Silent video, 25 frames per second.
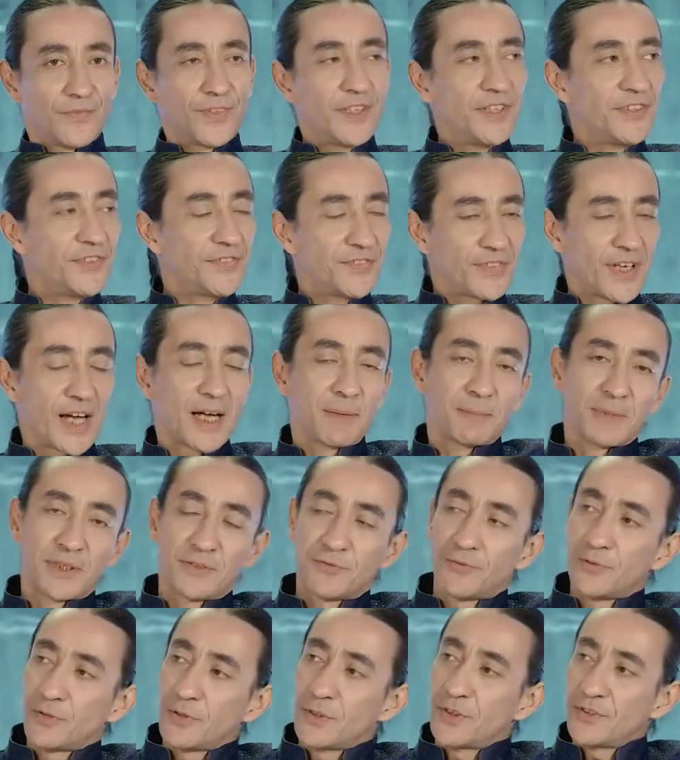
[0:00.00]
This time
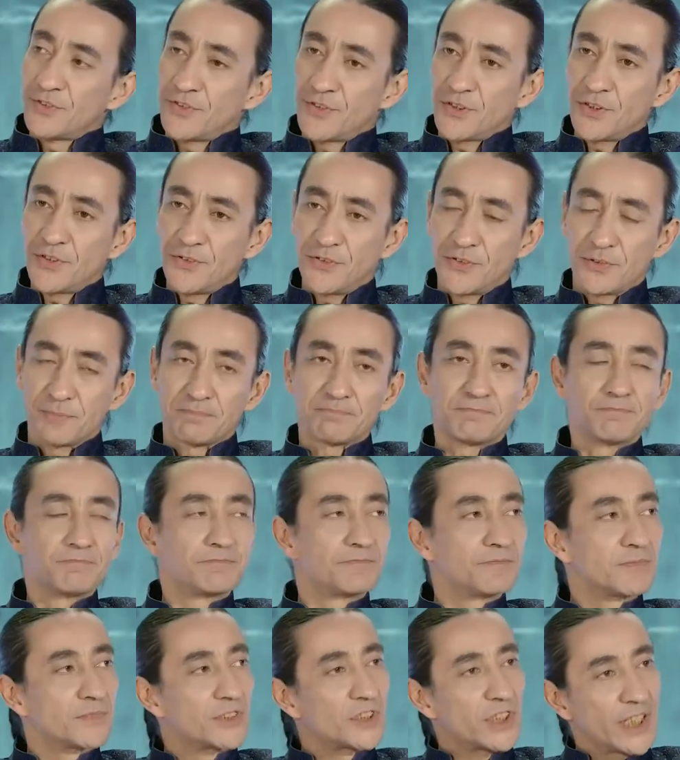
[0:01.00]
influences
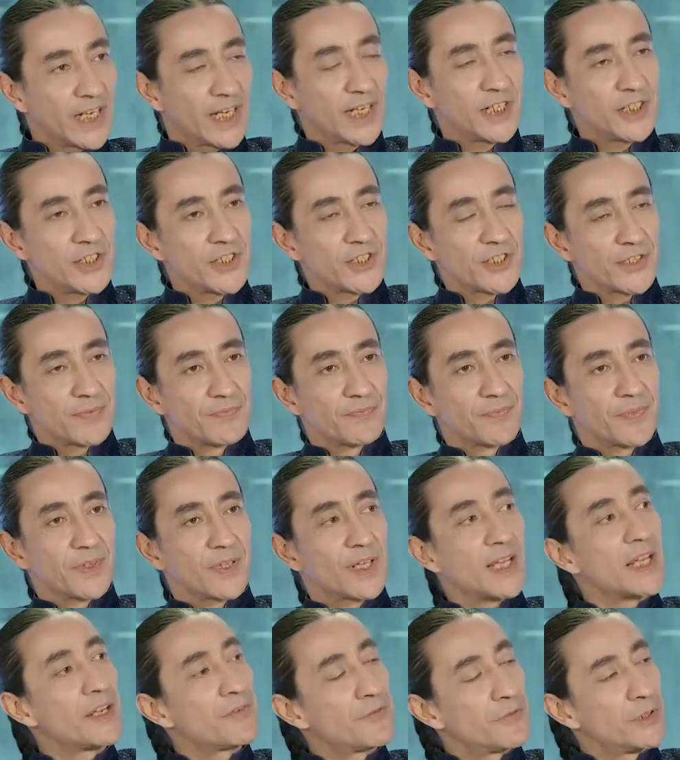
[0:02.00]
change
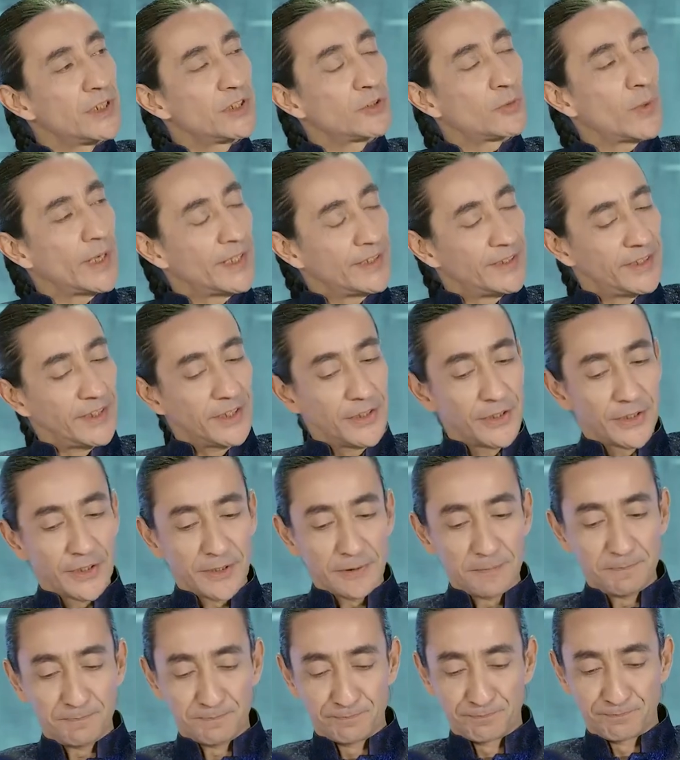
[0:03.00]
every 20
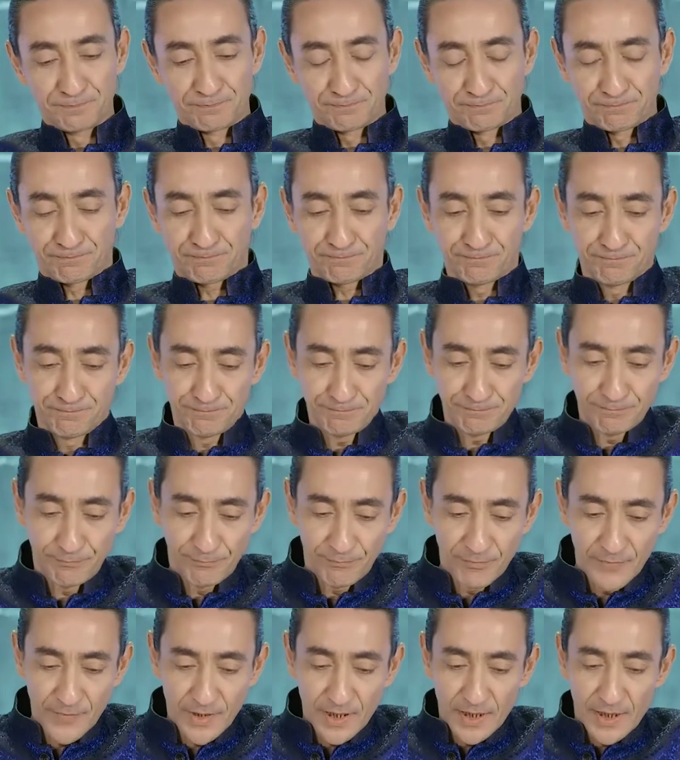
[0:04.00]

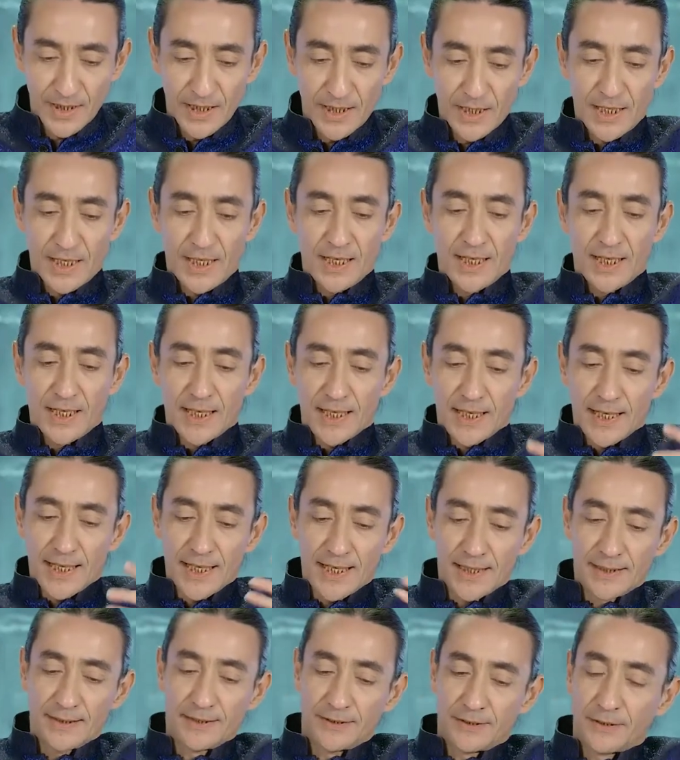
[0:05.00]

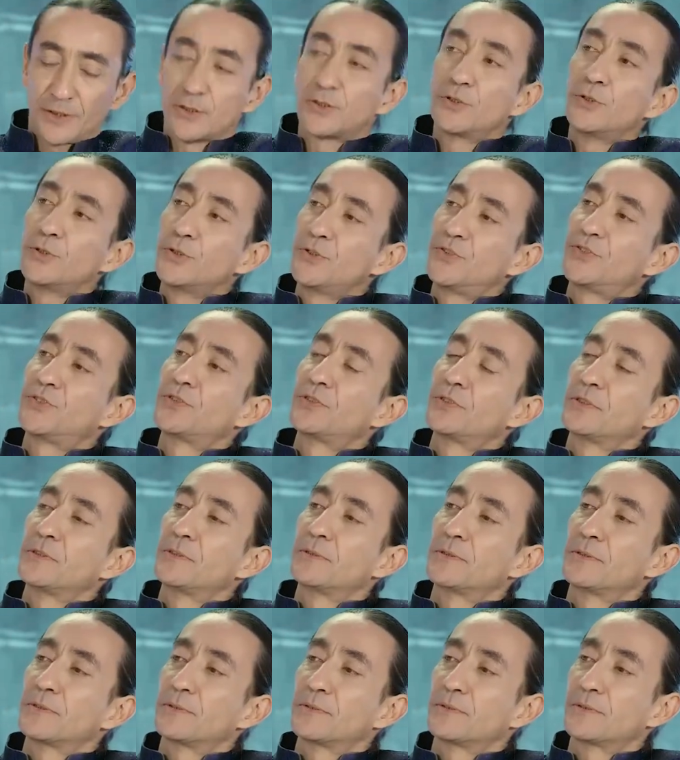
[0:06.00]
years.And the good
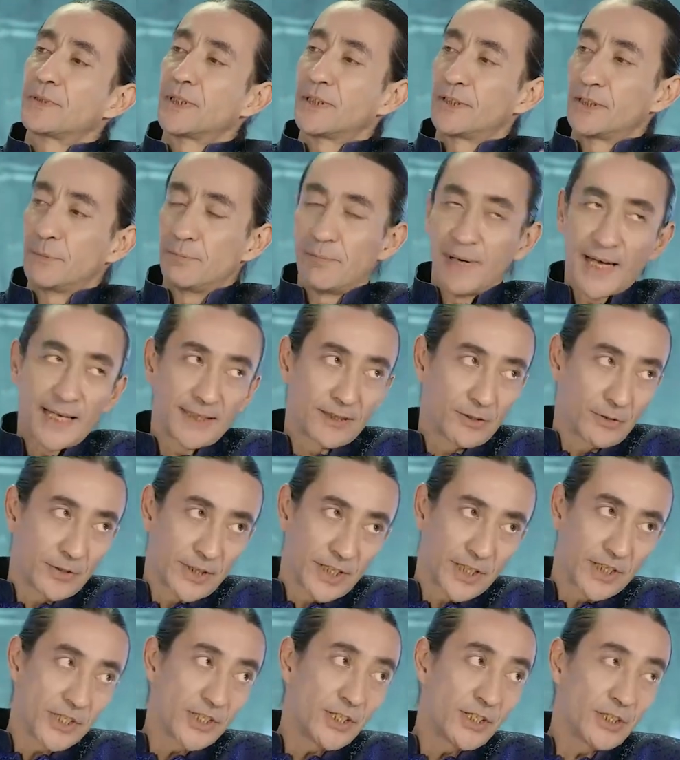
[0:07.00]
and the bad
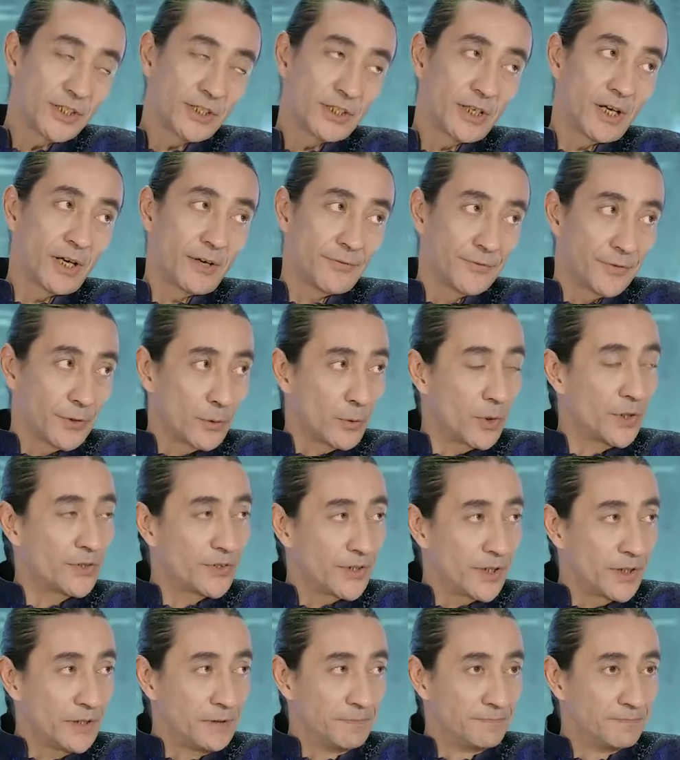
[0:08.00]
location of the
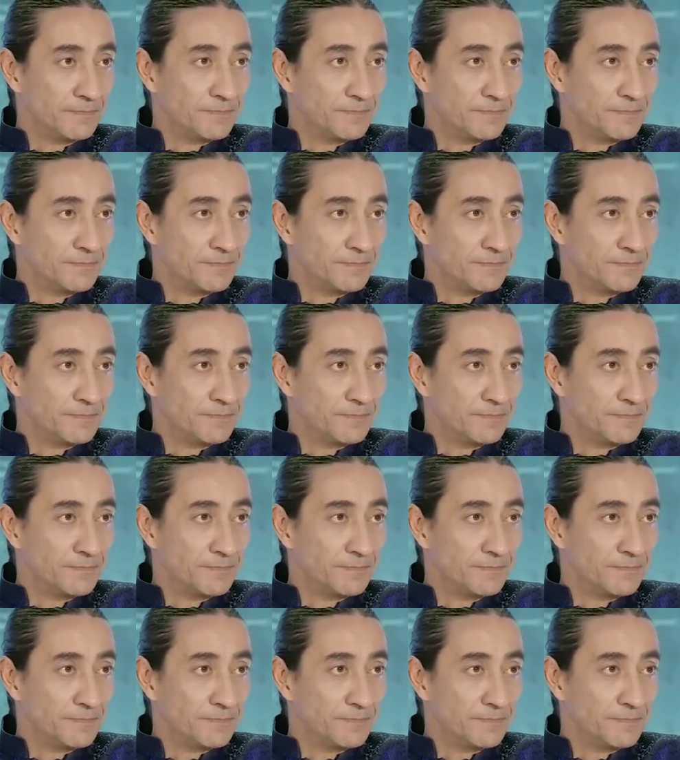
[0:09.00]
water